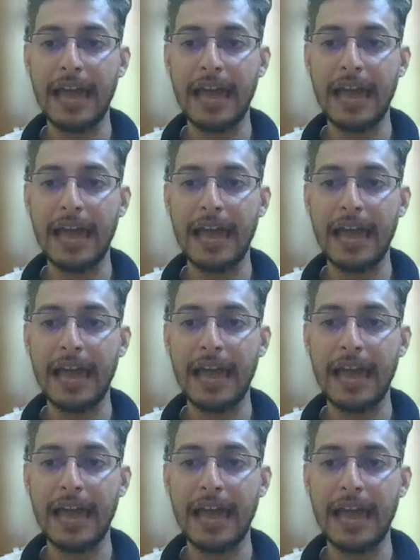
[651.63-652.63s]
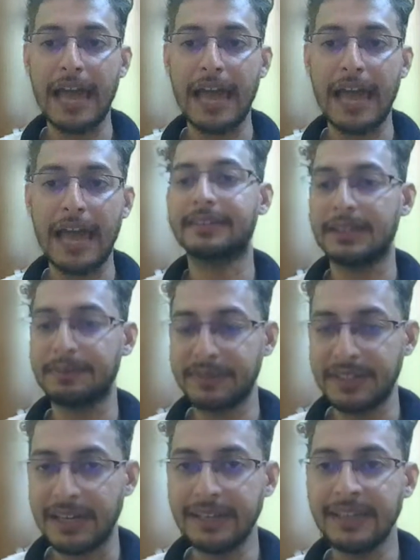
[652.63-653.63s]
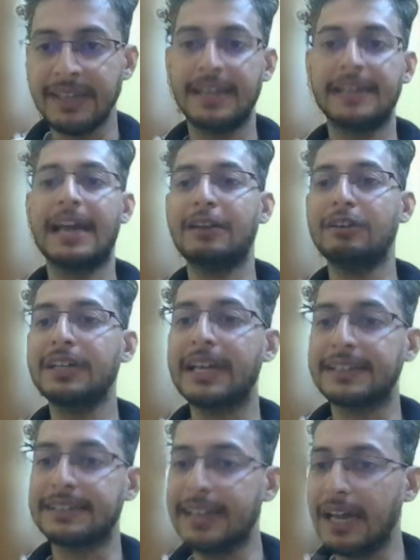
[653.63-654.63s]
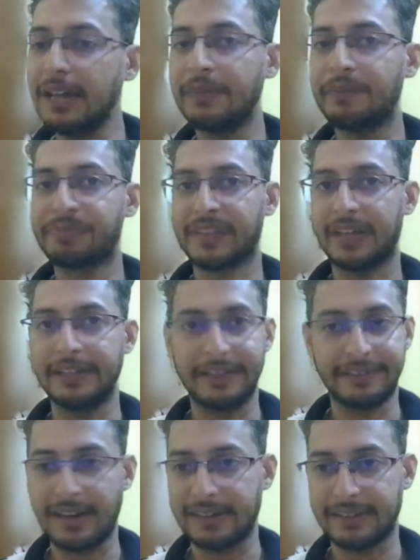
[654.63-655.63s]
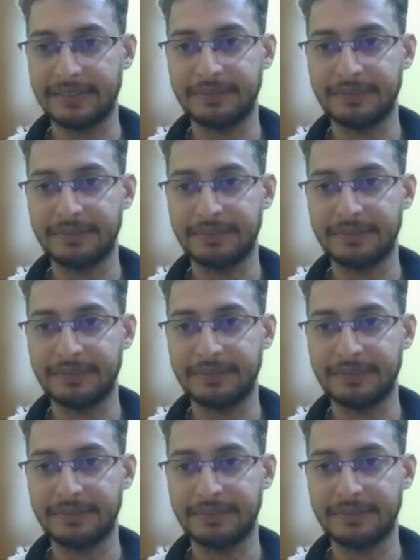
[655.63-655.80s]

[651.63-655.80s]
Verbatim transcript: information of my descriptor and I will get the result.